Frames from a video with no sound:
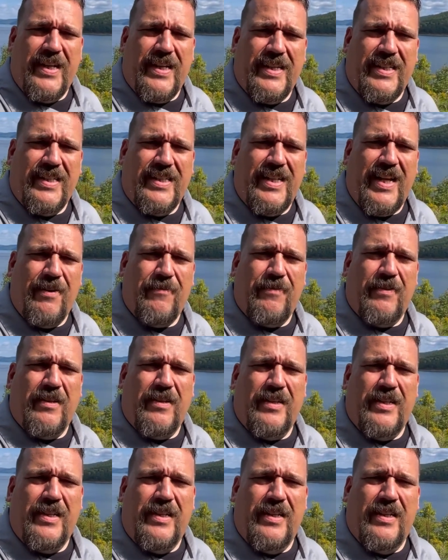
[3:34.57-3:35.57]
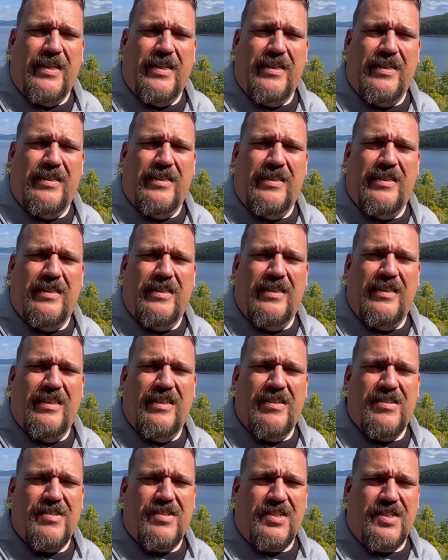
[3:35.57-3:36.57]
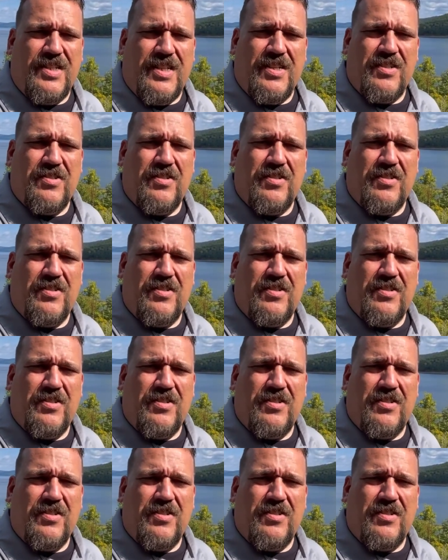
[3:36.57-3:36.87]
I definitely suggest